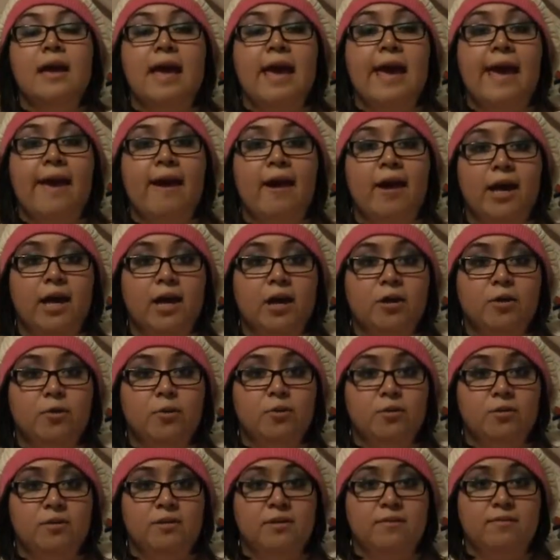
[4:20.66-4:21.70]
at
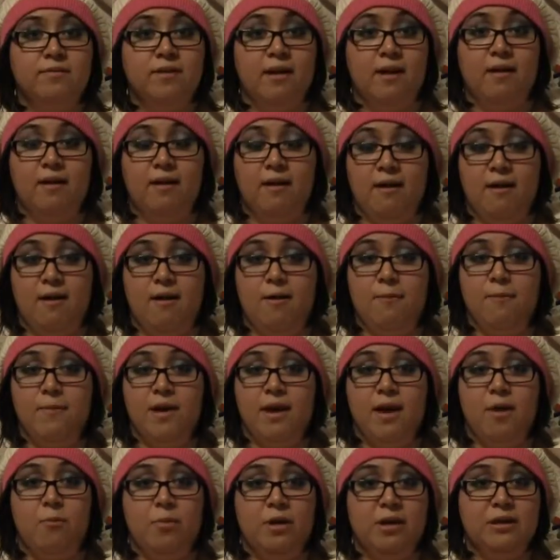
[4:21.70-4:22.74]
iHeartCoolStuff.com,
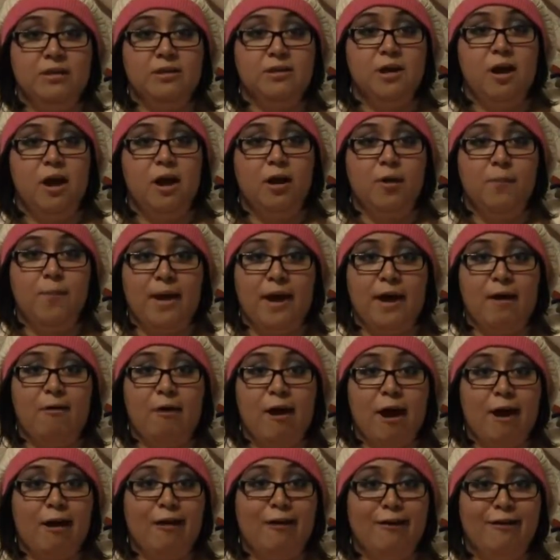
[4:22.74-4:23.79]
and we can talk about
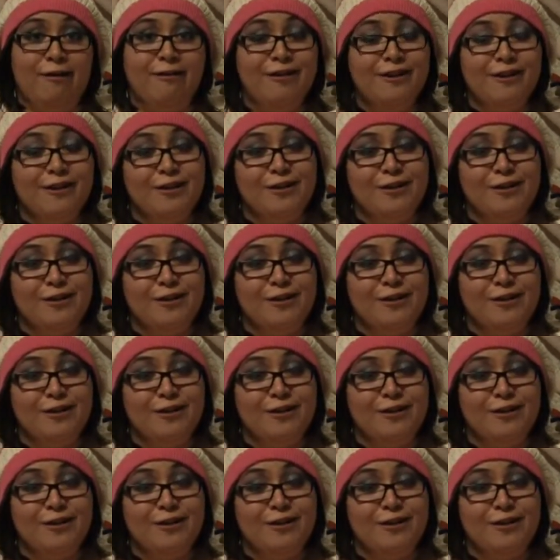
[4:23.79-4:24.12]
how to